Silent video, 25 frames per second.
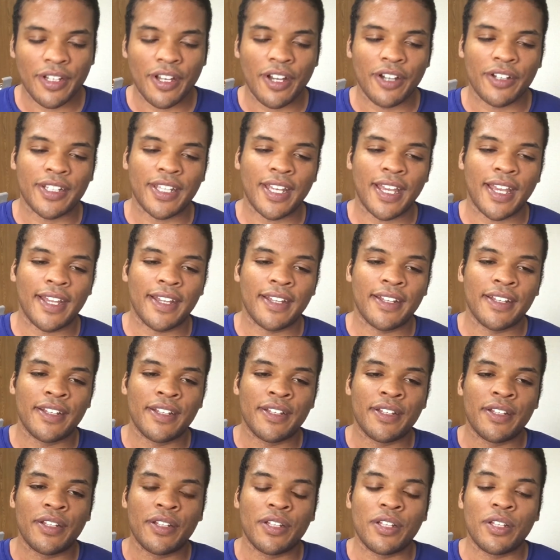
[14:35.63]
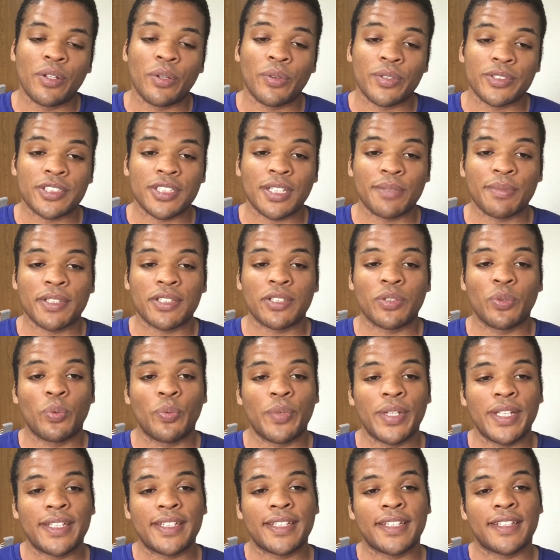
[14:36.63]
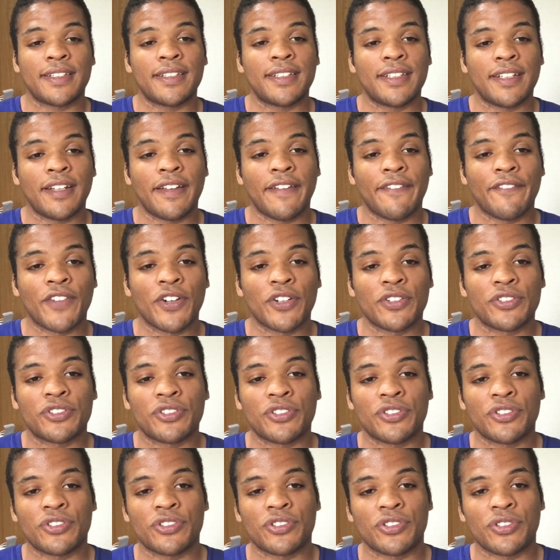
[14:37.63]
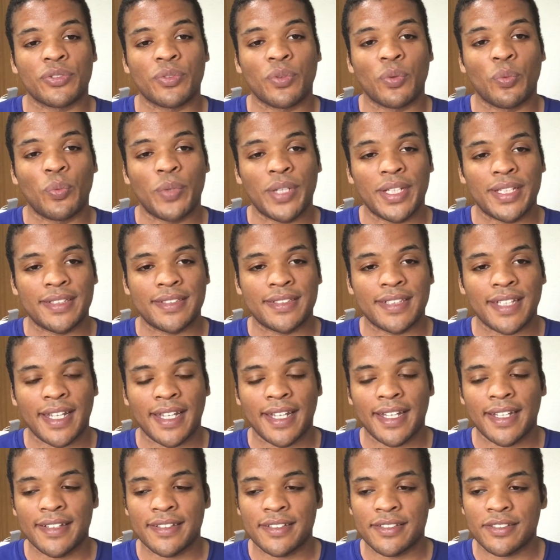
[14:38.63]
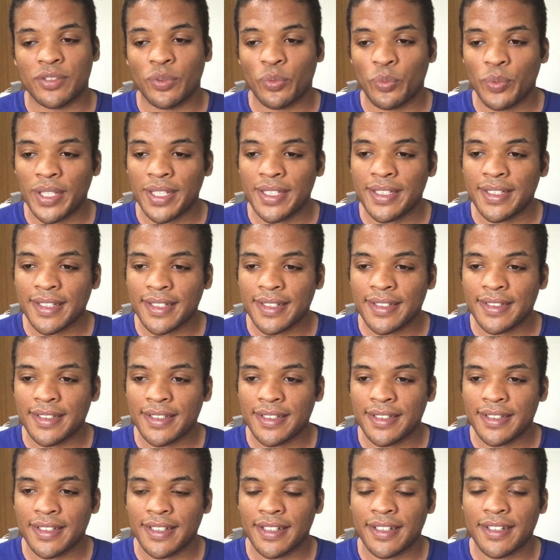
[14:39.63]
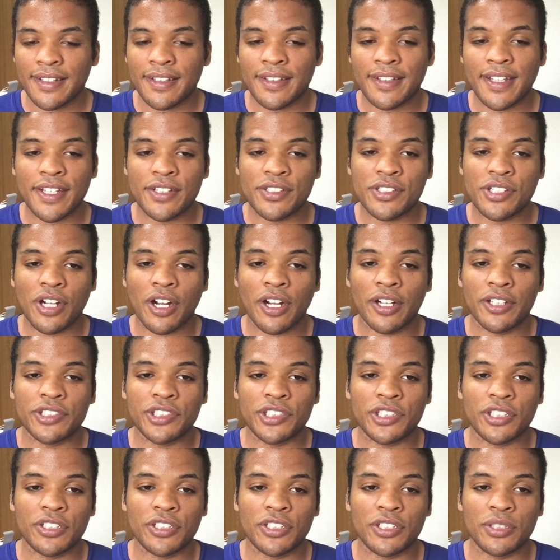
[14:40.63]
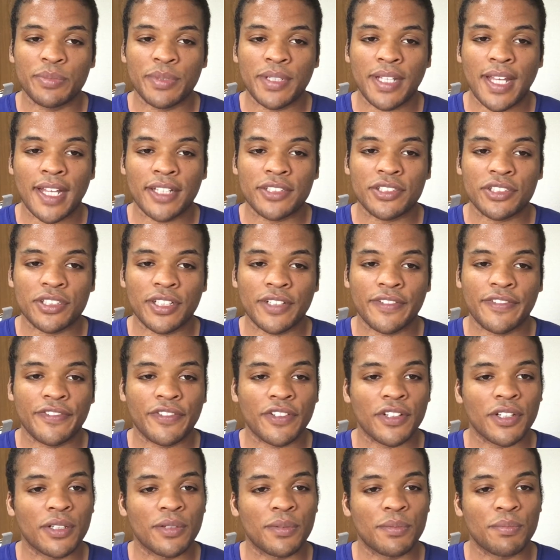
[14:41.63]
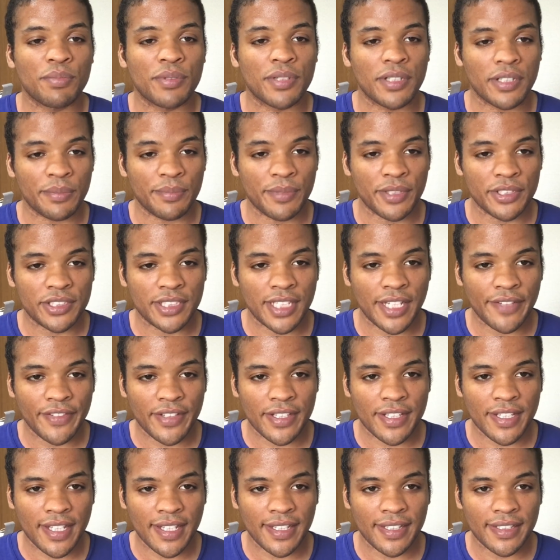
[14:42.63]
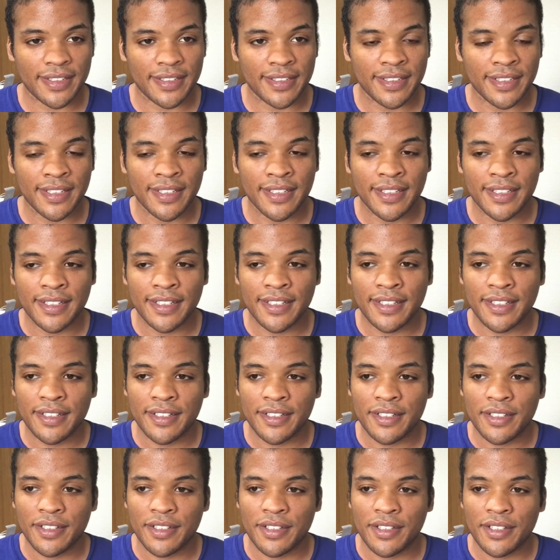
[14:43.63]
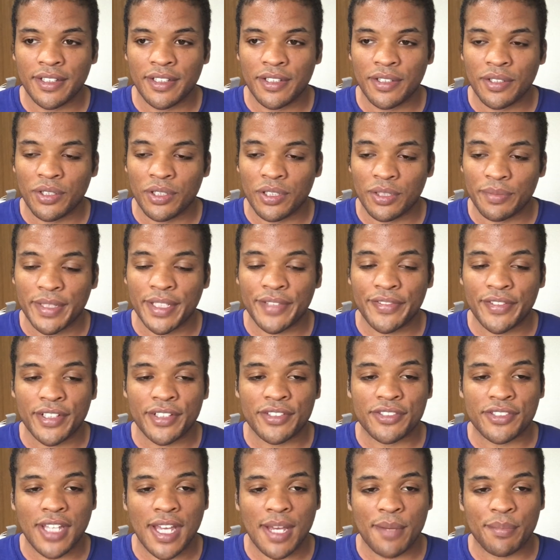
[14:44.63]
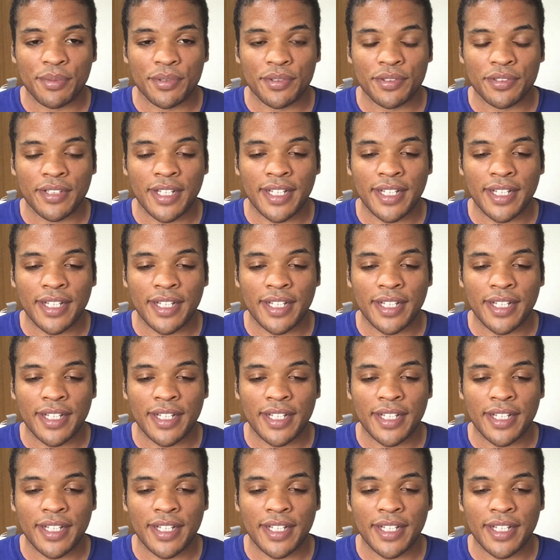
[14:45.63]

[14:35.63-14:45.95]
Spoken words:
Okay, let's talk about the weekend versus weekdays. The weekend, they charge you a little bit extra for pretty much everything. Let me give you an example.